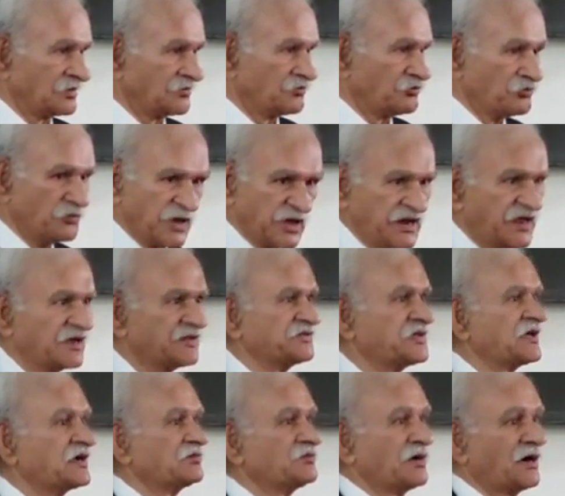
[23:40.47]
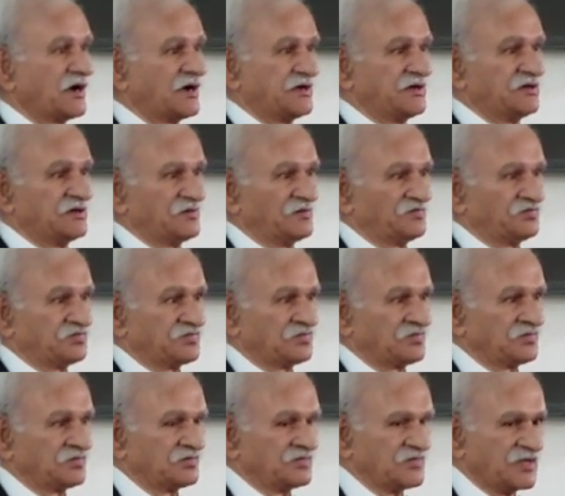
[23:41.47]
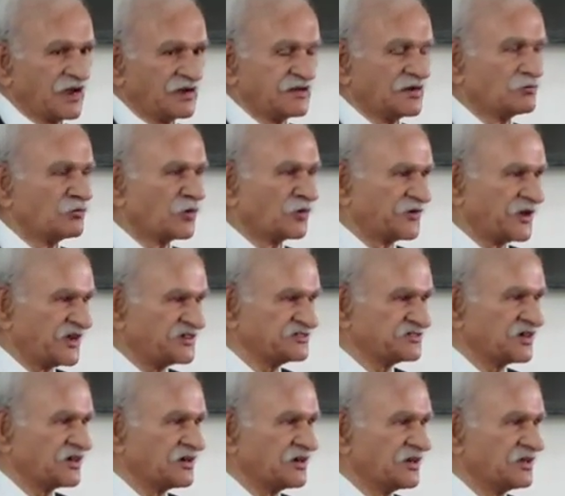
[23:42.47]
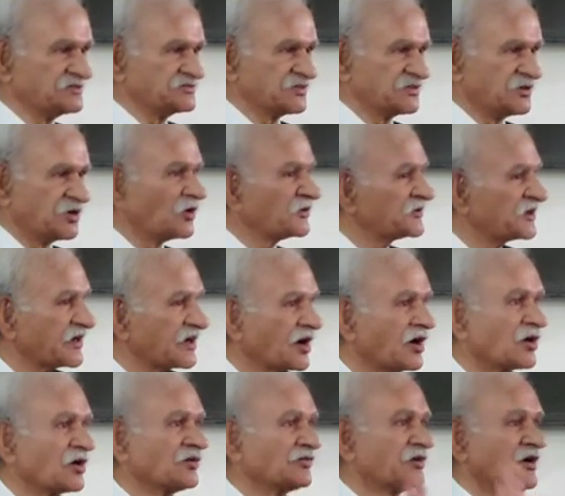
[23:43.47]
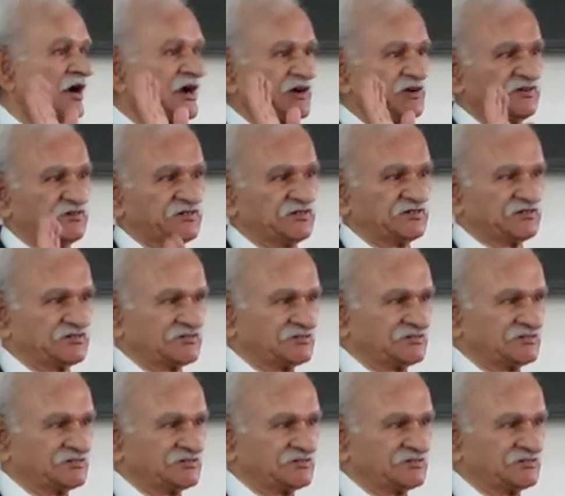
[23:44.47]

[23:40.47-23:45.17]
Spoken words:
meaning thereby that the mutation is not record of rights.